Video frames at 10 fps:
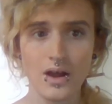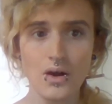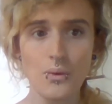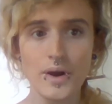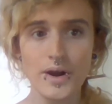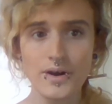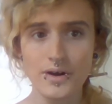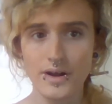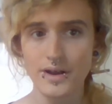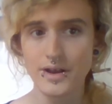We're
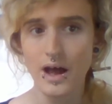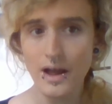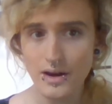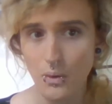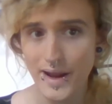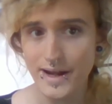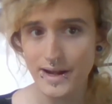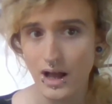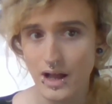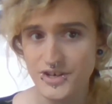not
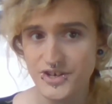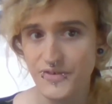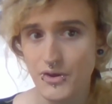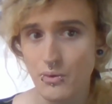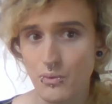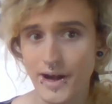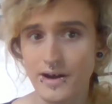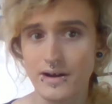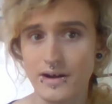quite consciously aware